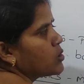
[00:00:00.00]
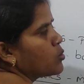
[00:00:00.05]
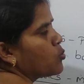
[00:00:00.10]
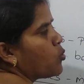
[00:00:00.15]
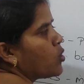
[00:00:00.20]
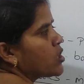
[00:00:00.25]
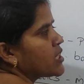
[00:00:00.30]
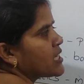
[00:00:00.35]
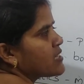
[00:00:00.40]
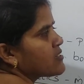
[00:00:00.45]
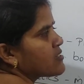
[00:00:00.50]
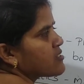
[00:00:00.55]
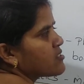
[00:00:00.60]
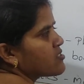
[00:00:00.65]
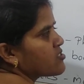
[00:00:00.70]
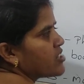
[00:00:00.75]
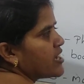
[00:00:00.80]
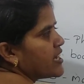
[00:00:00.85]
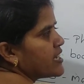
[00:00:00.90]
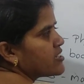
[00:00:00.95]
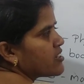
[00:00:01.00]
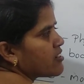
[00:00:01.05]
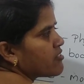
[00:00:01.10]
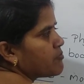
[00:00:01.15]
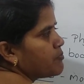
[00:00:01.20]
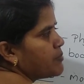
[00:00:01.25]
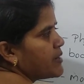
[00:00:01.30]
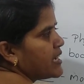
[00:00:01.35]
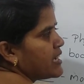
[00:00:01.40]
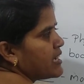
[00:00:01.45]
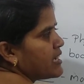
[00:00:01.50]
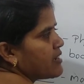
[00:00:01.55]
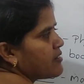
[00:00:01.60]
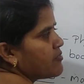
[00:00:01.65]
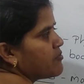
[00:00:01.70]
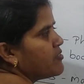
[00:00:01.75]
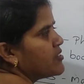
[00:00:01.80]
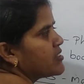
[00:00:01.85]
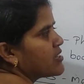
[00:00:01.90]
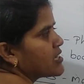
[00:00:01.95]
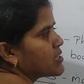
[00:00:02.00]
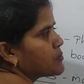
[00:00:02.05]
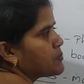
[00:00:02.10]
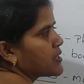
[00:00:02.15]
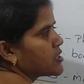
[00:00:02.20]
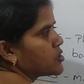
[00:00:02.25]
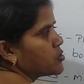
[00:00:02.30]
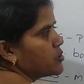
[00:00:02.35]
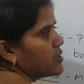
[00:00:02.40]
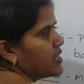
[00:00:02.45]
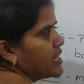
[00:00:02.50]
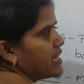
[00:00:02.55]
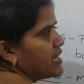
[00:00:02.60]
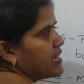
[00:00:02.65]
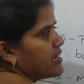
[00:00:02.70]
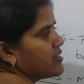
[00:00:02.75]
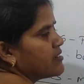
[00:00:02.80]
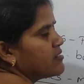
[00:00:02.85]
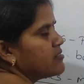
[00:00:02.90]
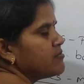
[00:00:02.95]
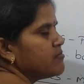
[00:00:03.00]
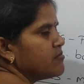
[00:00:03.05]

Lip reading: What is the state of B with respect to A?